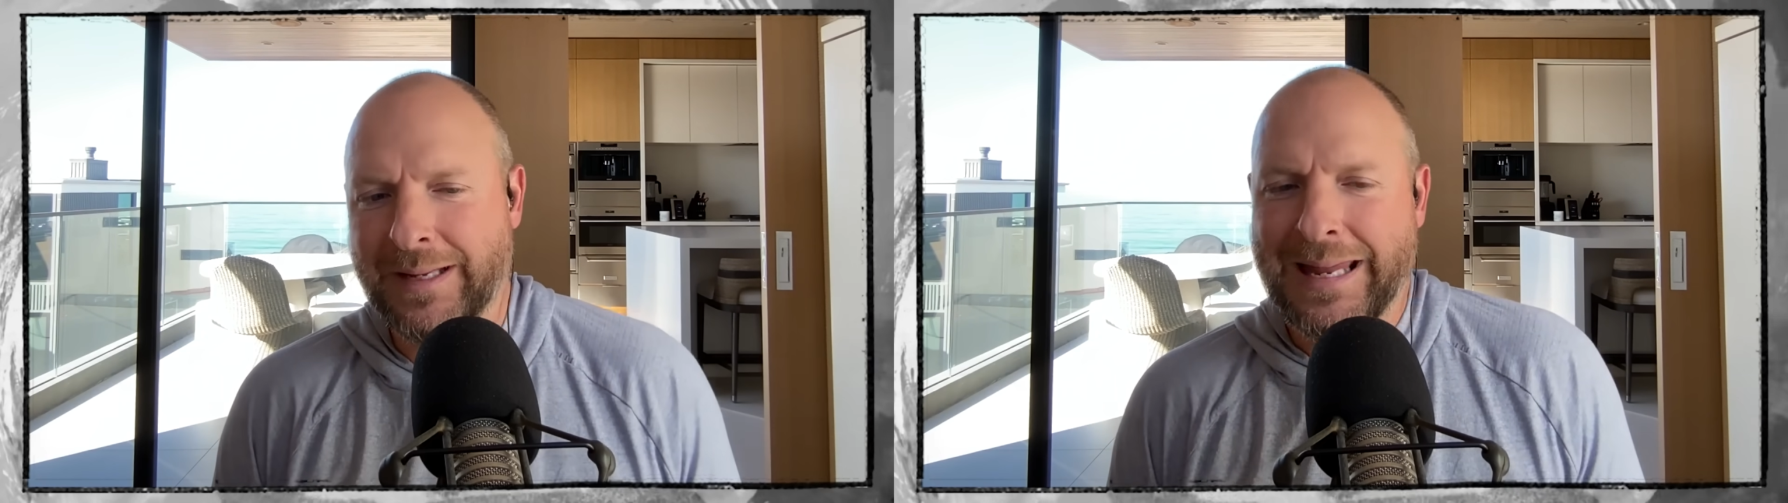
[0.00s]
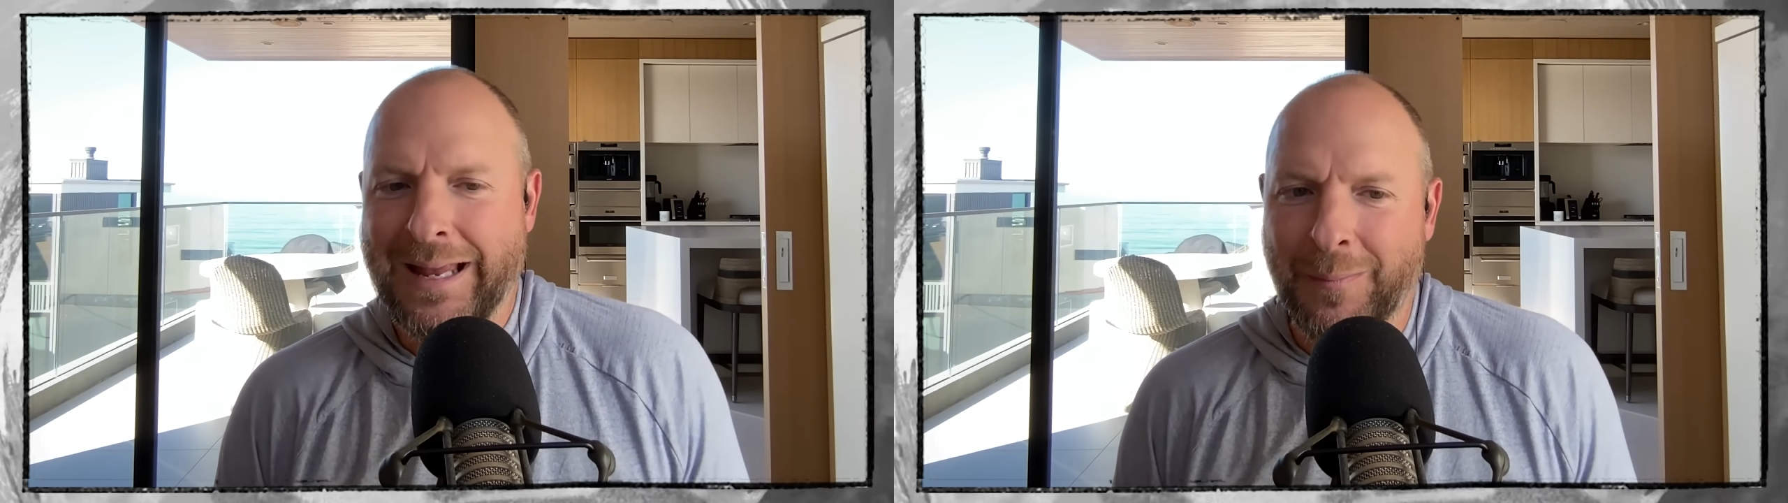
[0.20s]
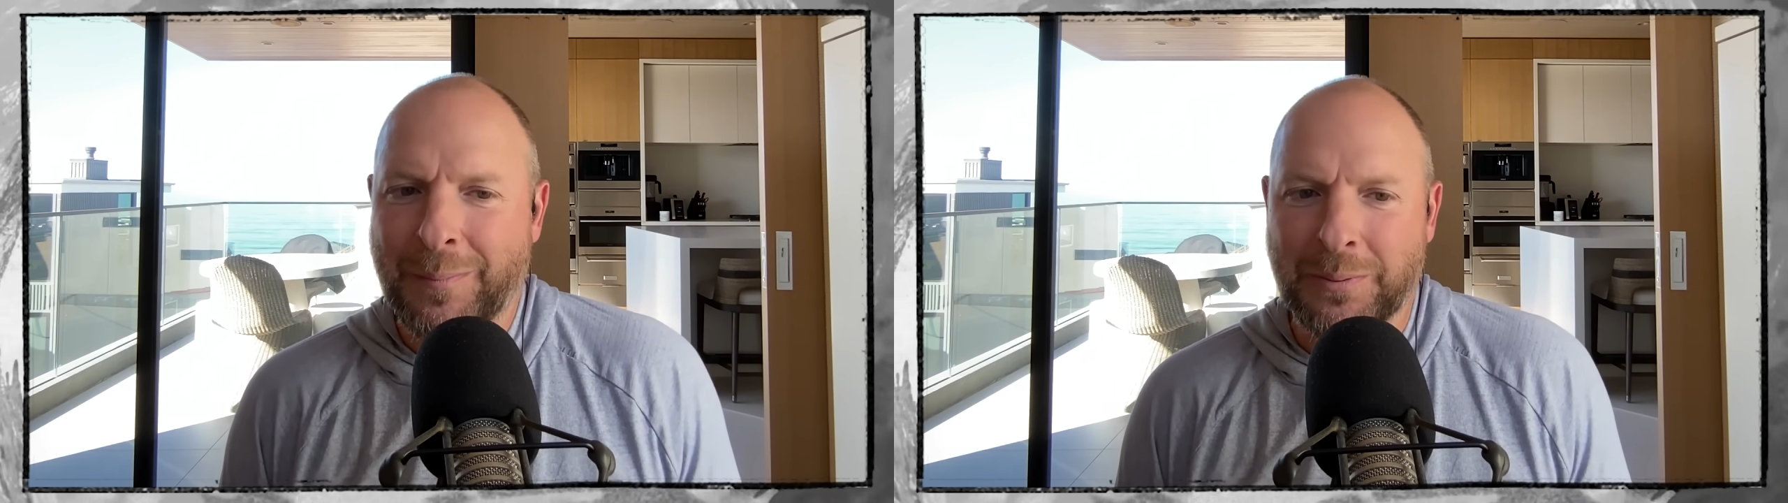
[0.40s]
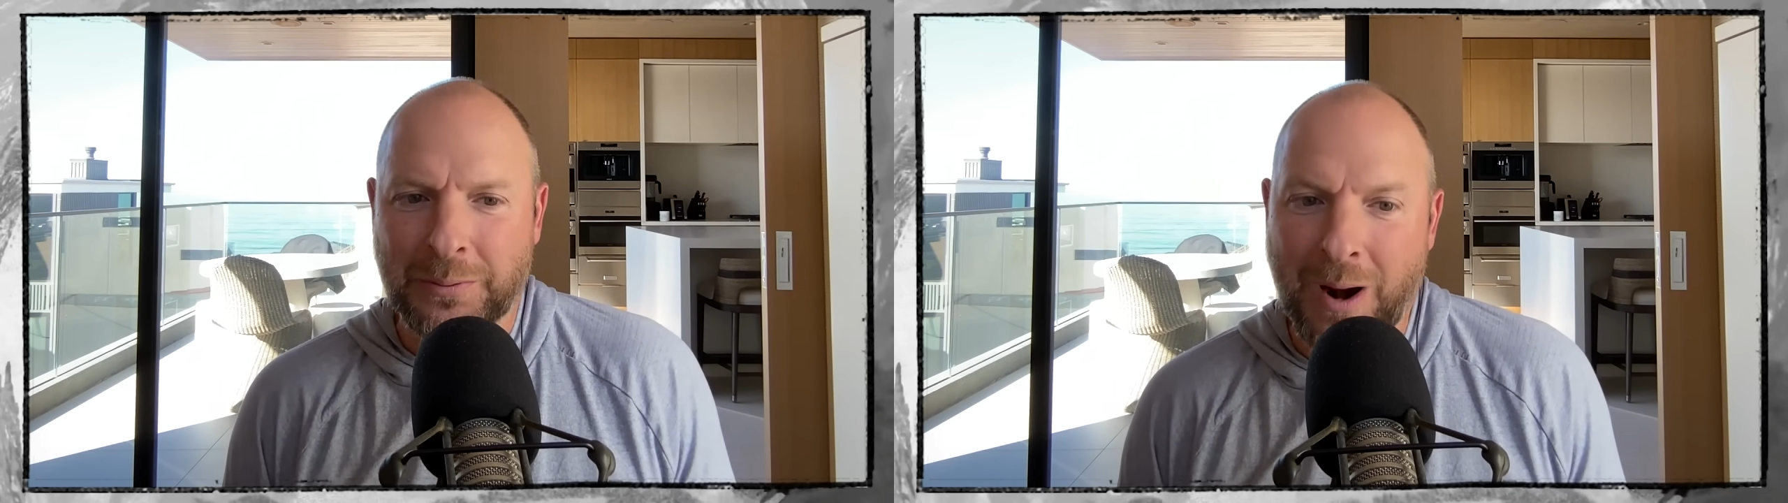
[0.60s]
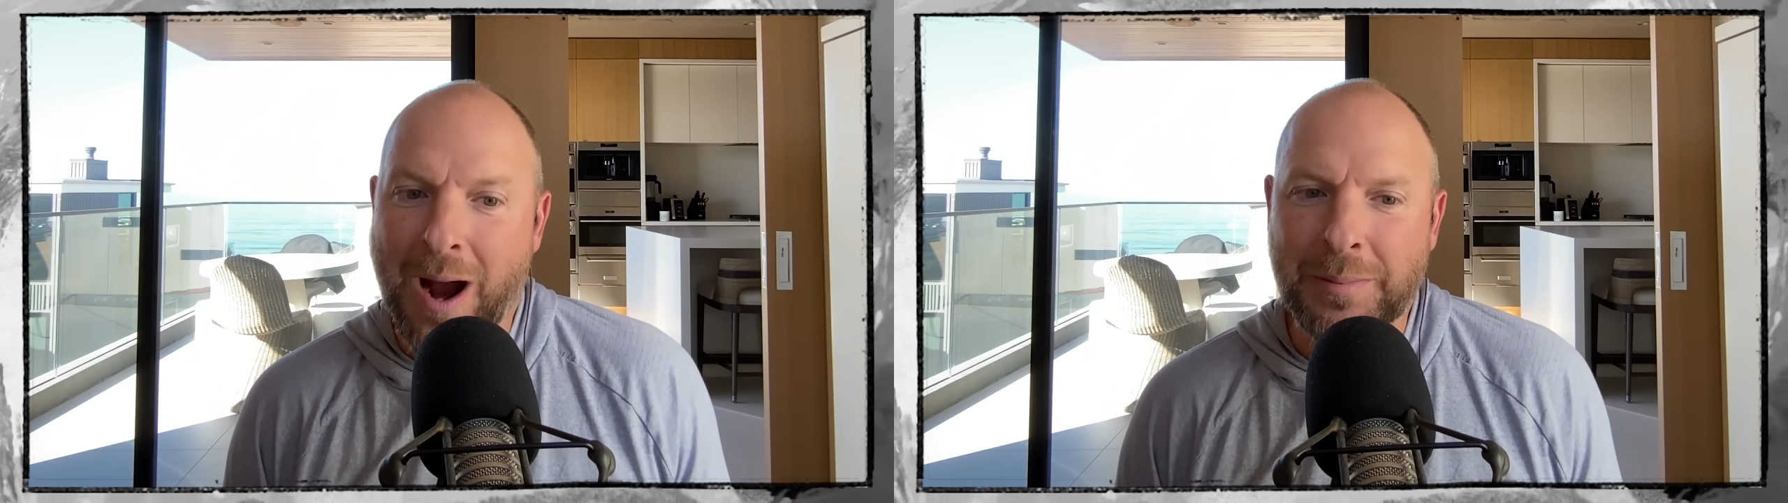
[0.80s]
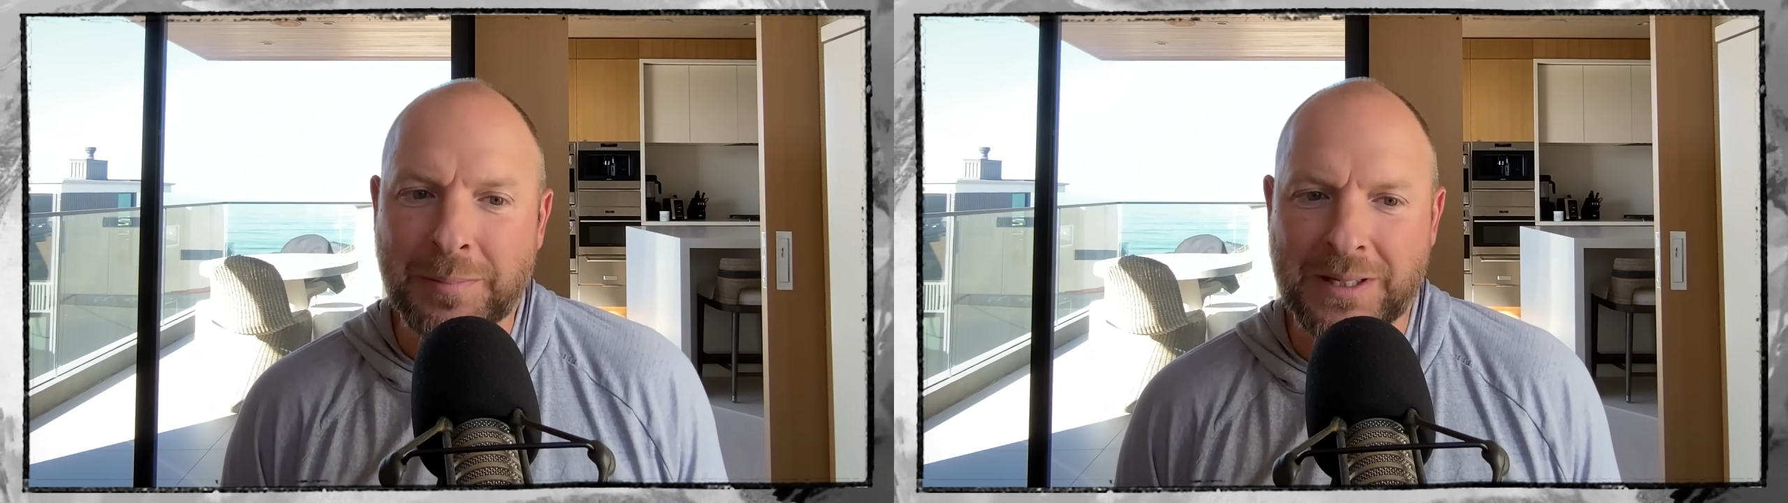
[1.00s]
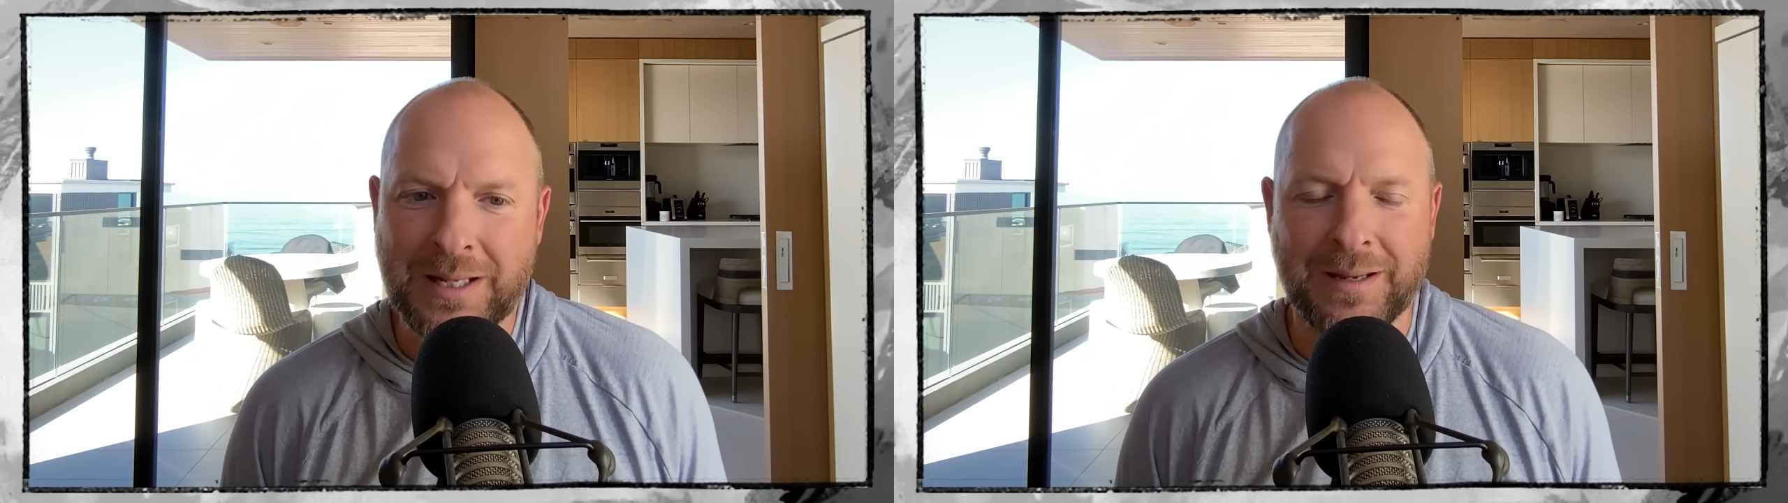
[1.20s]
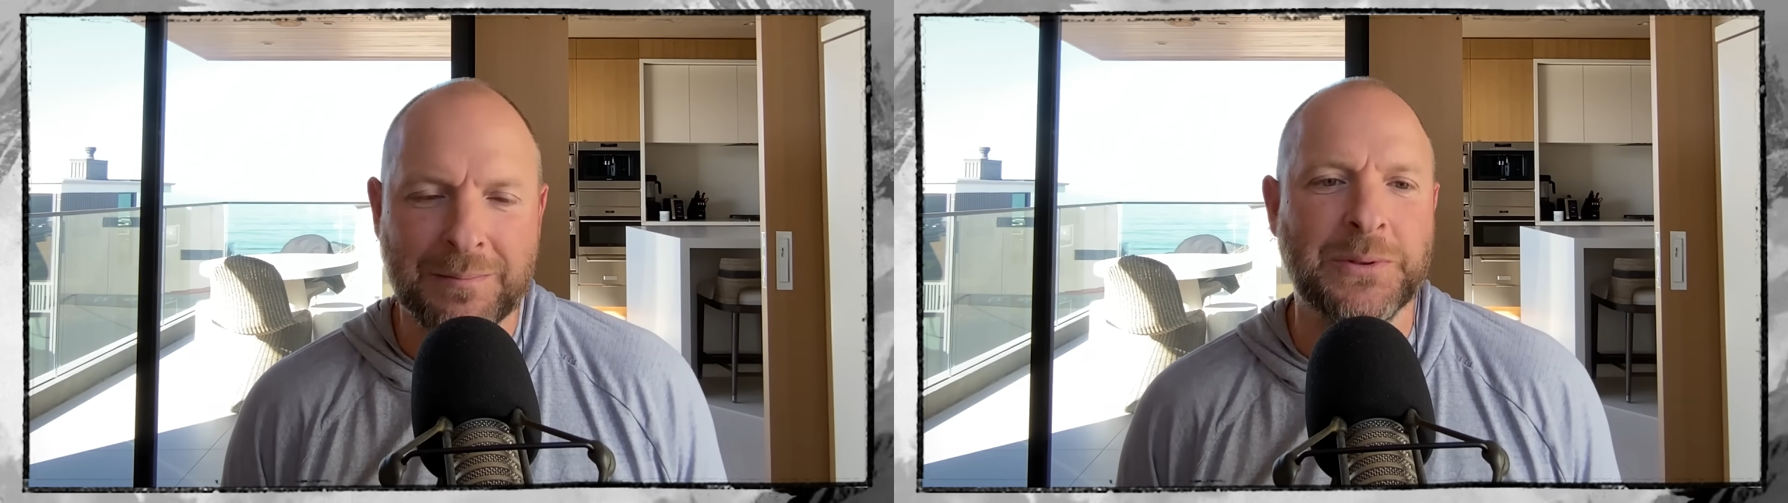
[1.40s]
Like, he'll probably
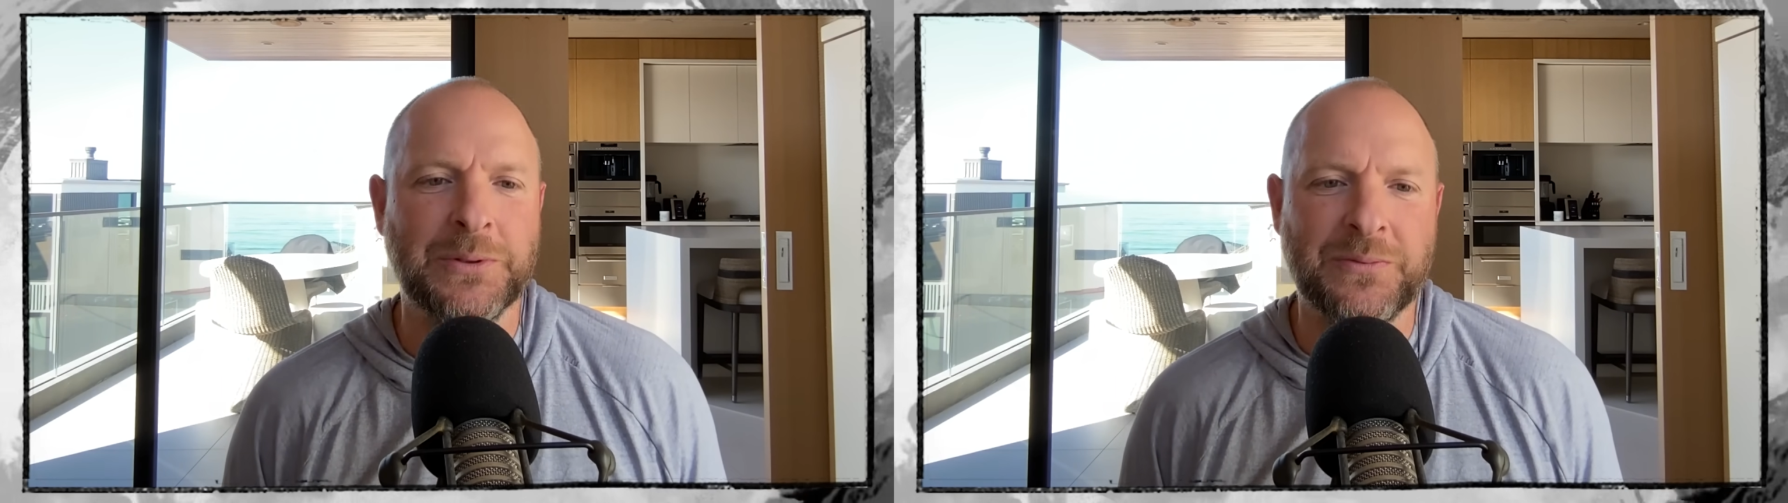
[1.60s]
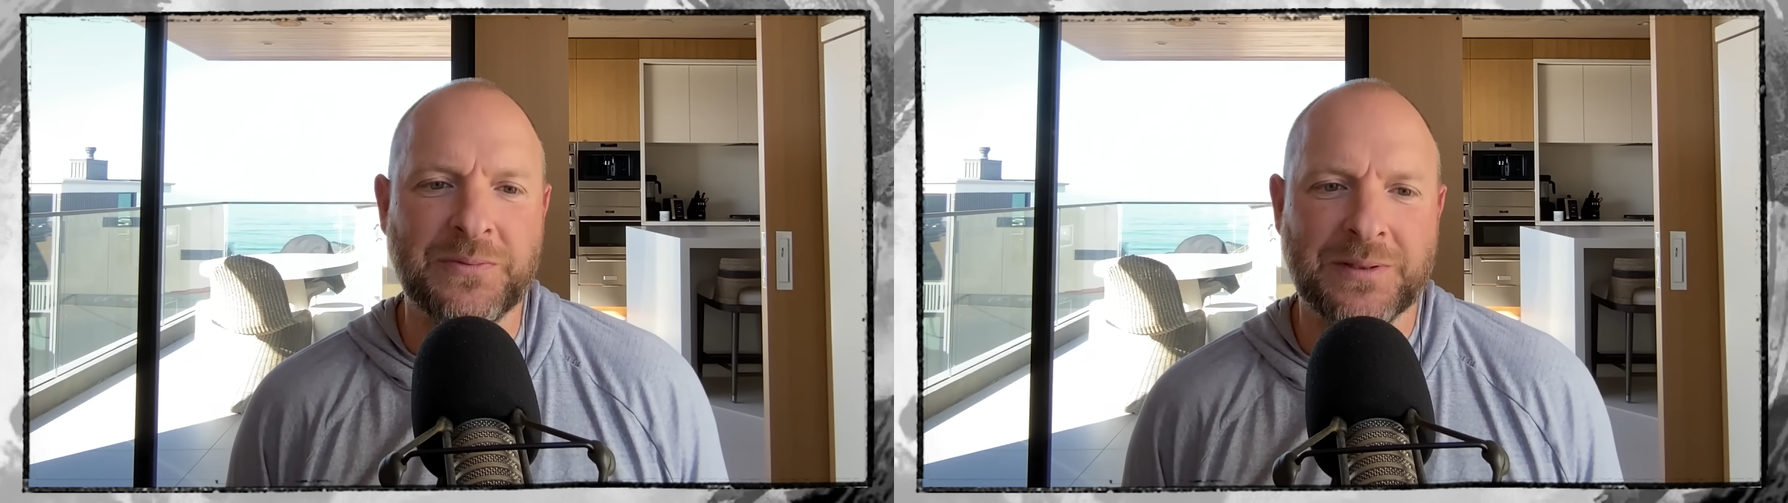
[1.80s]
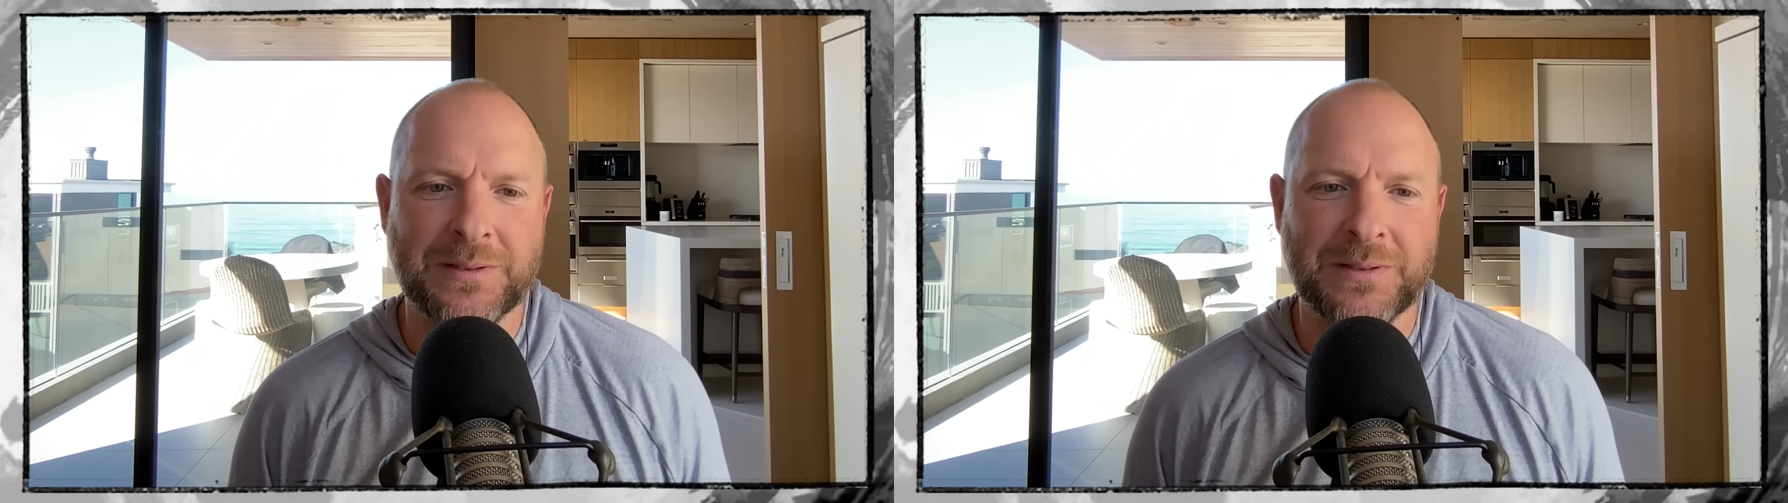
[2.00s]
get moved.